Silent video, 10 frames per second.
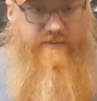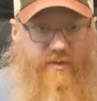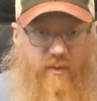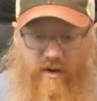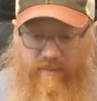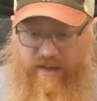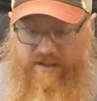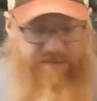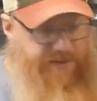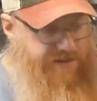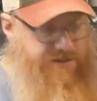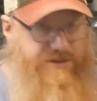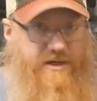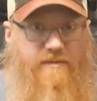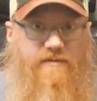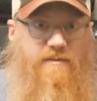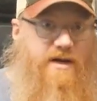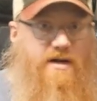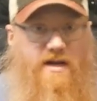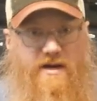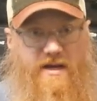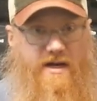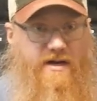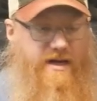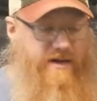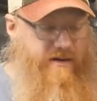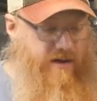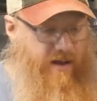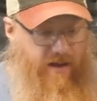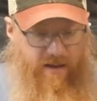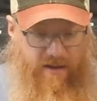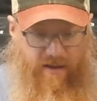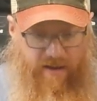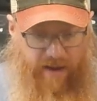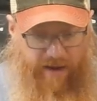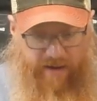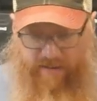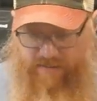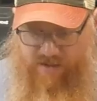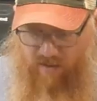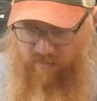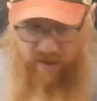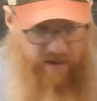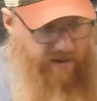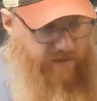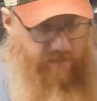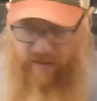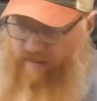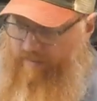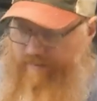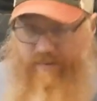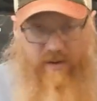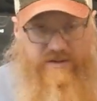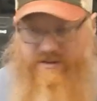on the workbench because you're jumping from here to here to here to here, and there's hardware and par- parts